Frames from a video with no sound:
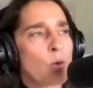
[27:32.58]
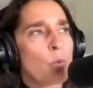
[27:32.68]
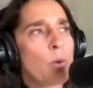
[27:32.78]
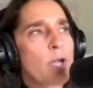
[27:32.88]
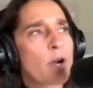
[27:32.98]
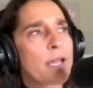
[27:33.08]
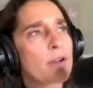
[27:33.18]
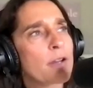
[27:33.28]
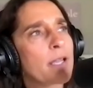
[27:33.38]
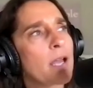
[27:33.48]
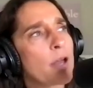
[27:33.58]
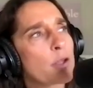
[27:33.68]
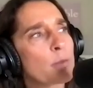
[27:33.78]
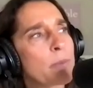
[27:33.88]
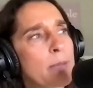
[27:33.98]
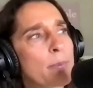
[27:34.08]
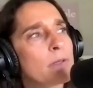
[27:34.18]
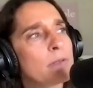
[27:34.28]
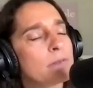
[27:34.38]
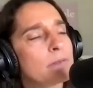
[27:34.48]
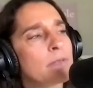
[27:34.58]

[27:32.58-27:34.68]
we are hearing other people